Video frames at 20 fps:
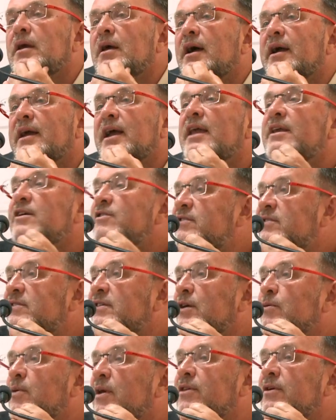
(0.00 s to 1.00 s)
Again,
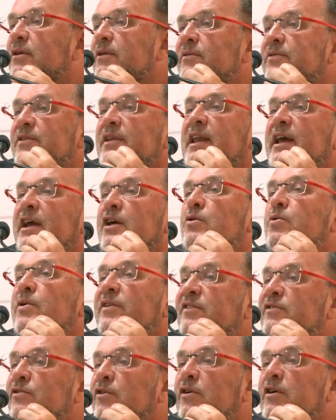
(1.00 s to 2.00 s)
interesting whether the link
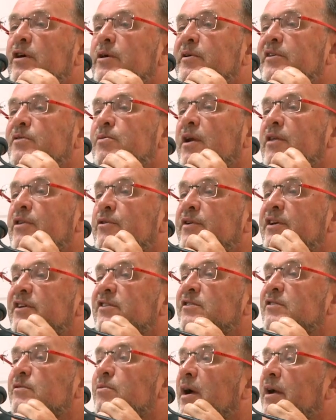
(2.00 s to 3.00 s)
with Surya was one of the
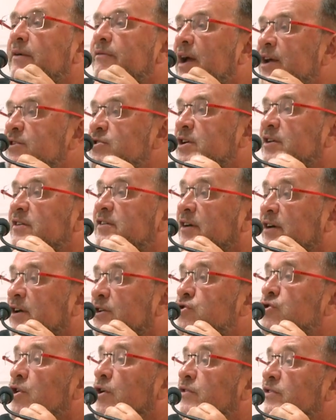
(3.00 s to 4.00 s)
reasons why Ranjit
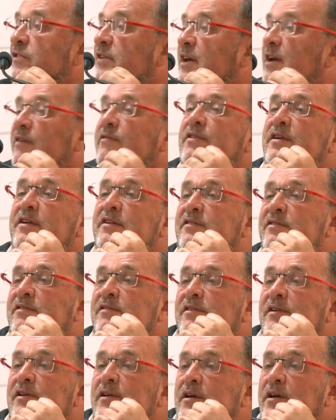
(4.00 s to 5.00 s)
Singh chose to give this
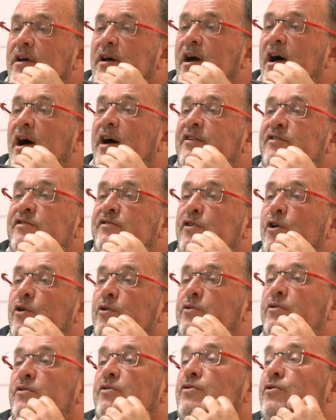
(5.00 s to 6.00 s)

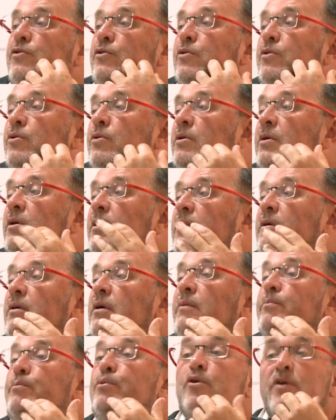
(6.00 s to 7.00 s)
stone to
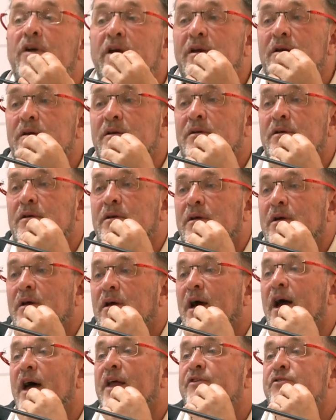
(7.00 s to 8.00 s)
Puri
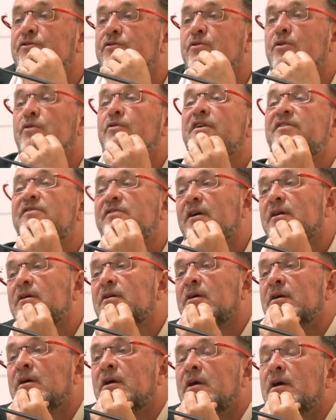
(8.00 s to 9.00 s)
and to Orissa,
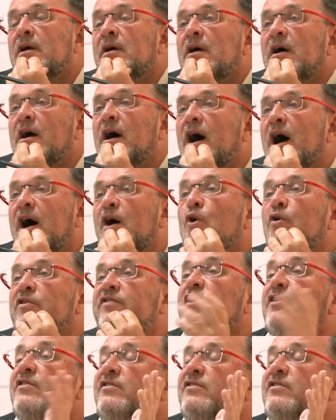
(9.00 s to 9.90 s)
also